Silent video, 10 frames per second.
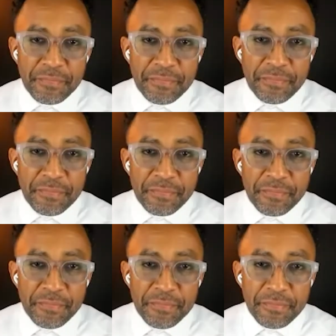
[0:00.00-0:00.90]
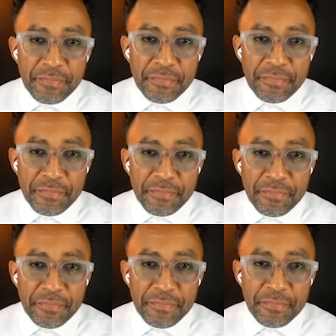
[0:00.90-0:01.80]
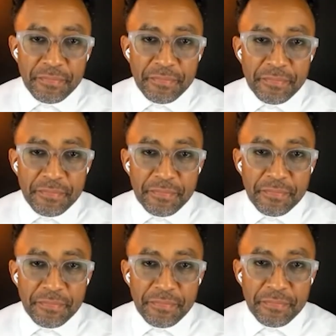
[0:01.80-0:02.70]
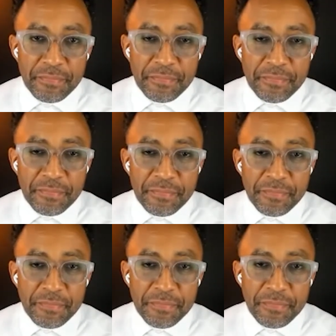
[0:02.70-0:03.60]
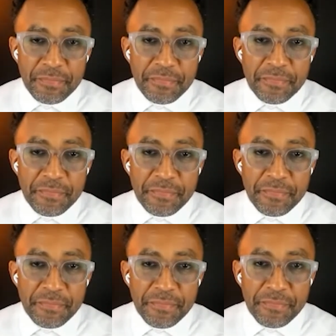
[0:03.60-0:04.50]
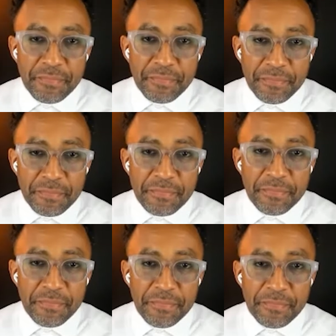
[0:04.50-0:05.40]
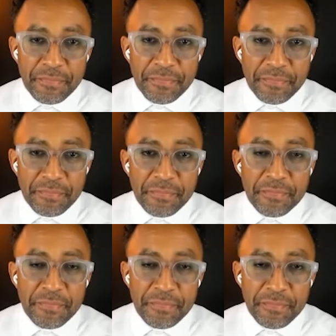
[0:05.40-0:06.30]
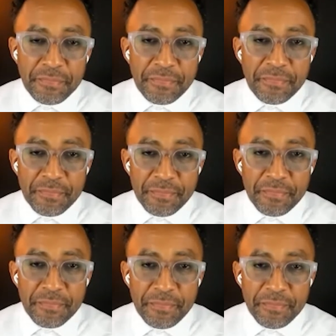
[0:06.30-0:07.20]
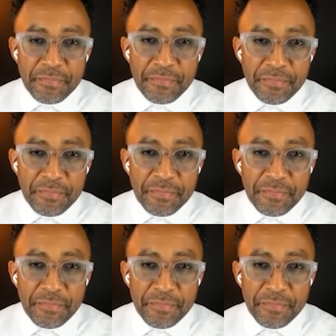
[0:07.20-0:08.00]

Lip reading: [no speech]